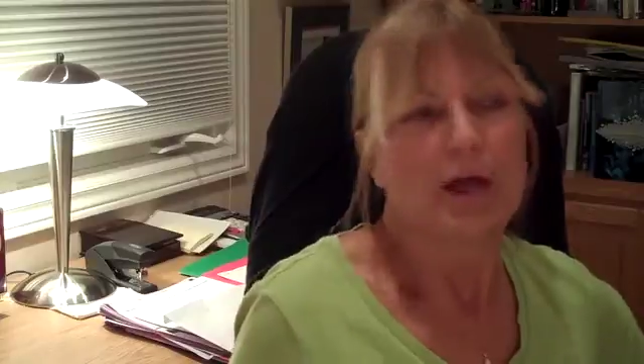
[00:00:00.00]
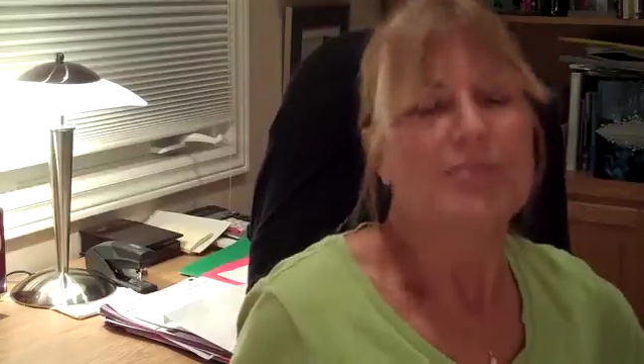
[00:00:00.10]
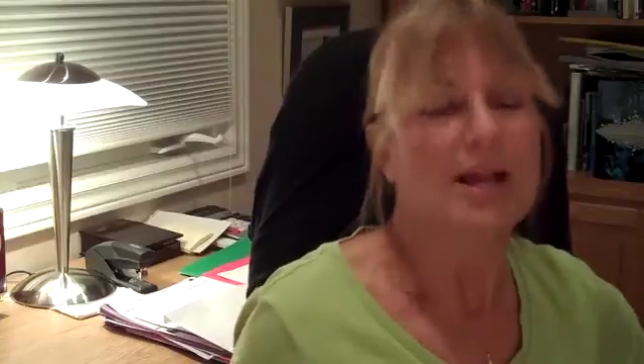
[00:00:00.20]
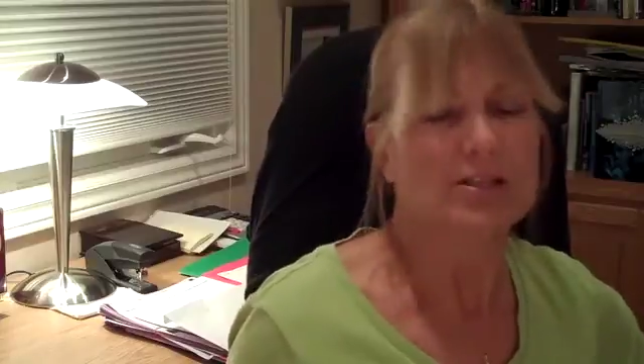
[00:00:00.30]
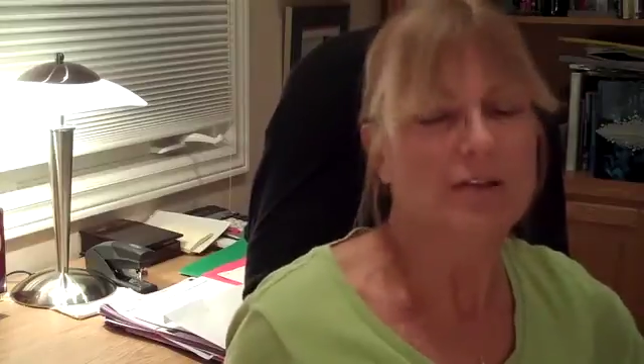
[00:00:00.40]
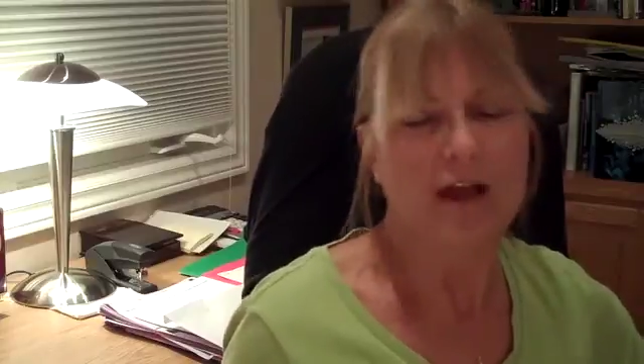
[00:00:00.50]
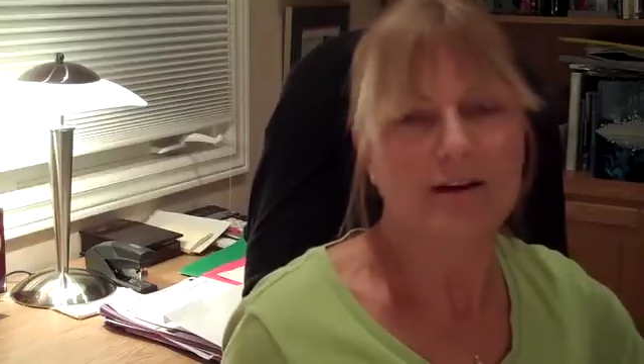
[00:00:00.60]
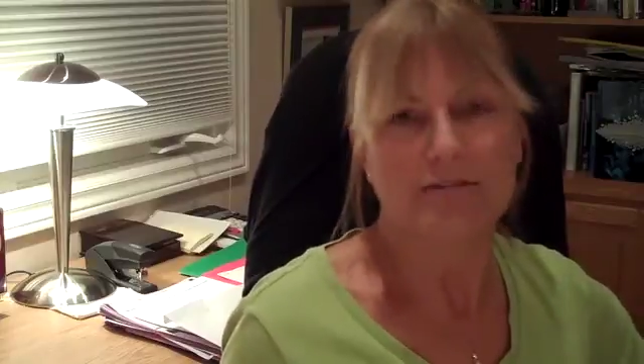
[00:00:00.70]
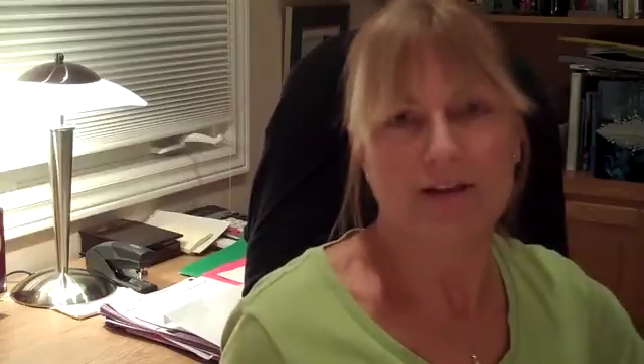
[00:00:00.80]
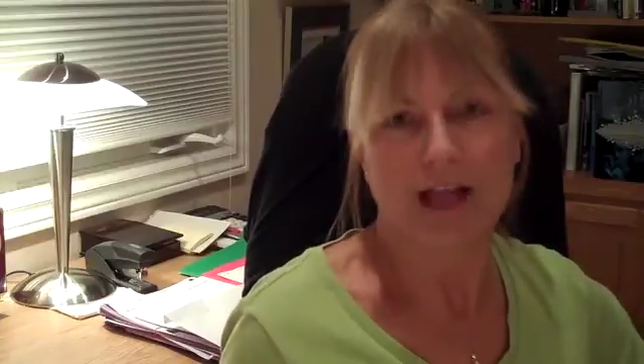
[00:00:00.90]
That's not an
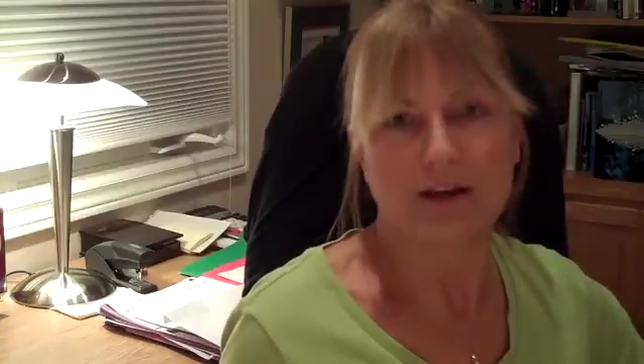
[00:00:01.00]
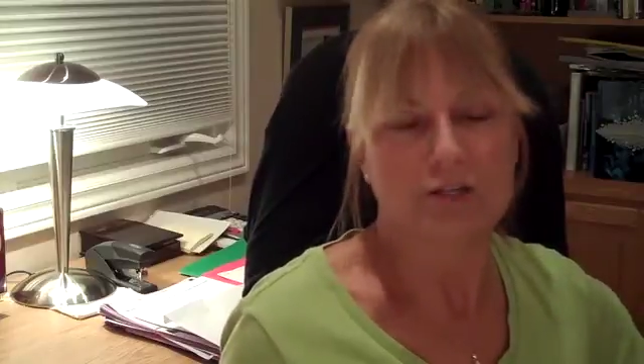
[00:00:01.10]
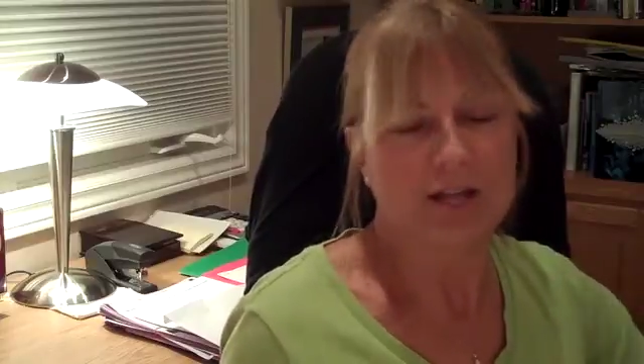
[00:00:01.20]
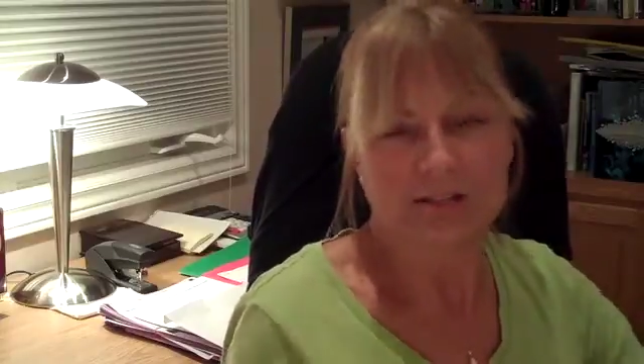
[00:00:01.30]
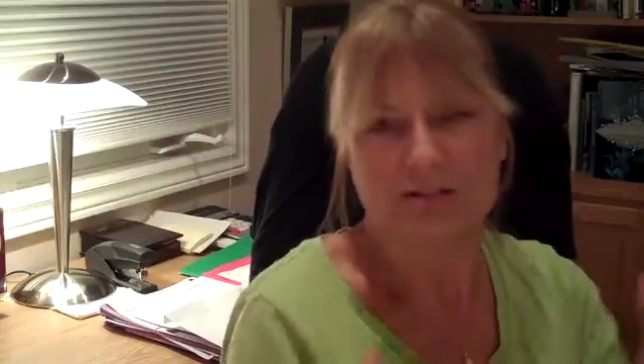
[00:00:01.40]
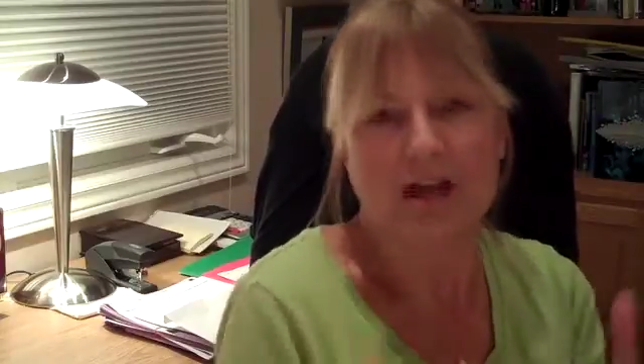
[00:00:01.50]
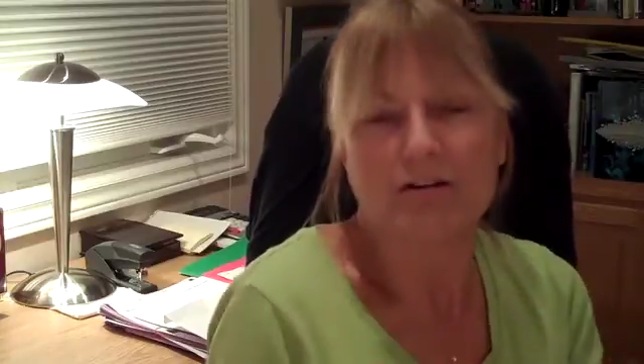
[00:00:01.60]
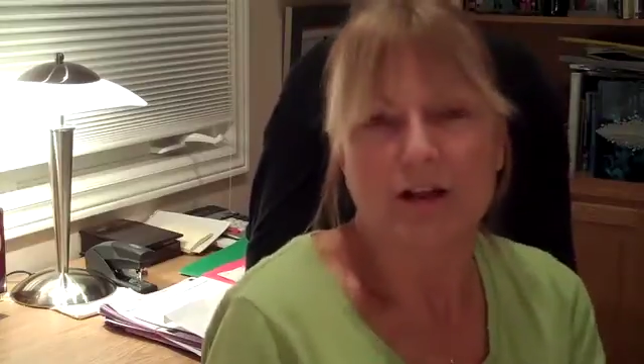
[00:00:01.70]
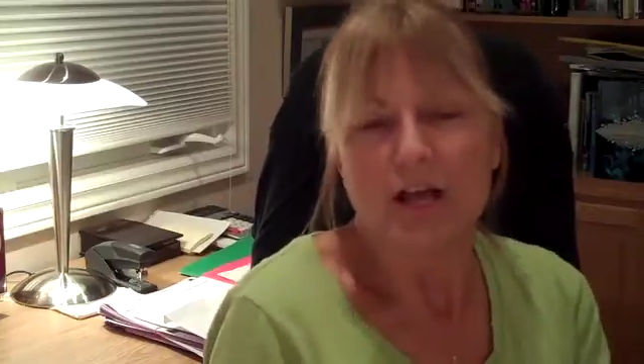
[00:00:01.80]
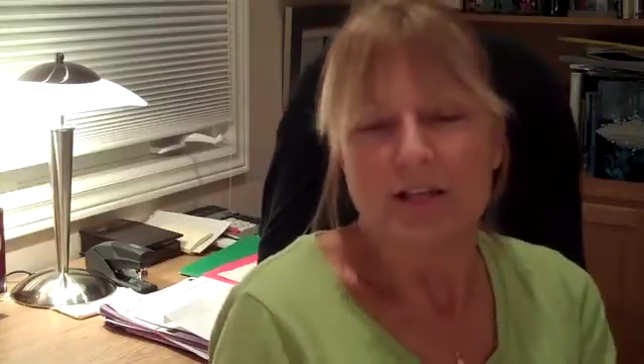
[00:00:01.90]
advantage. That's not
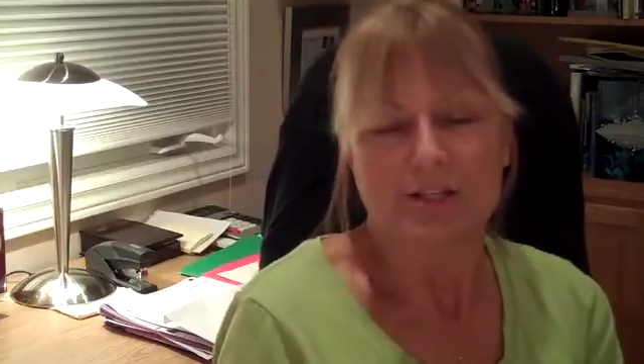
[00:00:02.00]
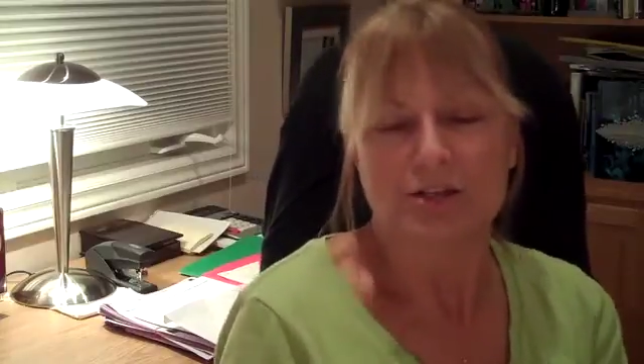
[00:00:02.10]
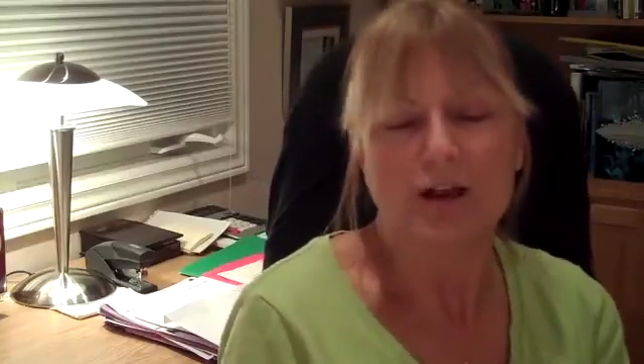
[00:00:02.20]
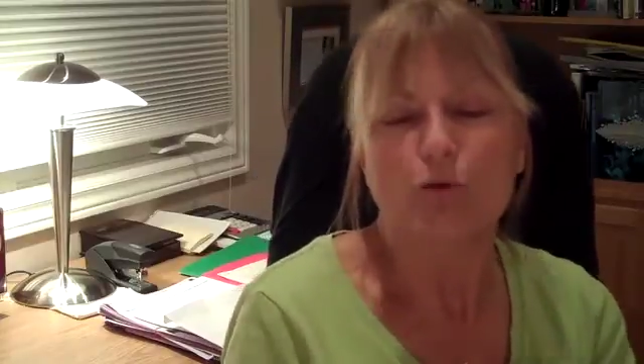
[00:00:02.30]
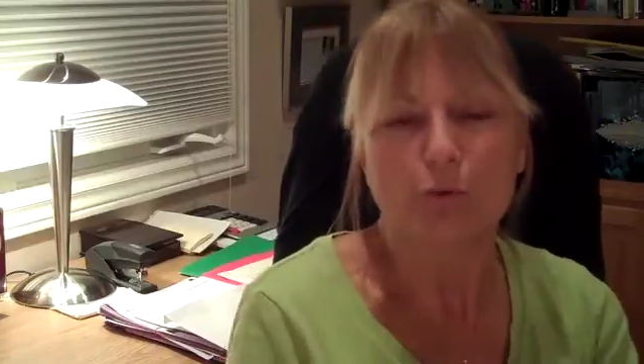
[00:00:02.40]
a